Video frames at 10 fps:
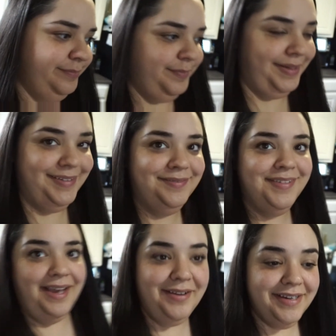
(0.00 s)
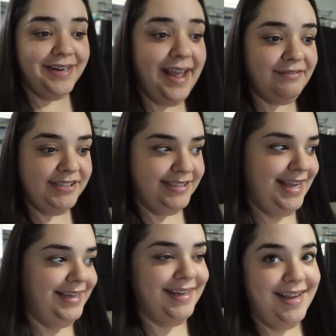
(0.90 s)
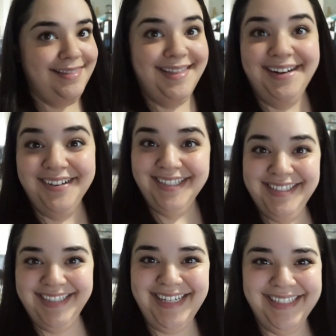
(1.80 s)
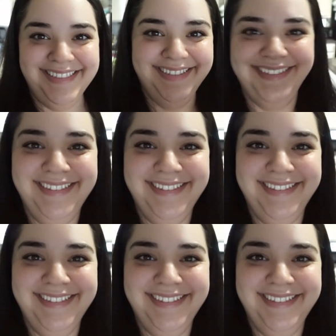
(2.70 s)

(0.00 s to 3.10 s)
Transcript: but yeah, gonna have a snack and then I'll get to cleaning.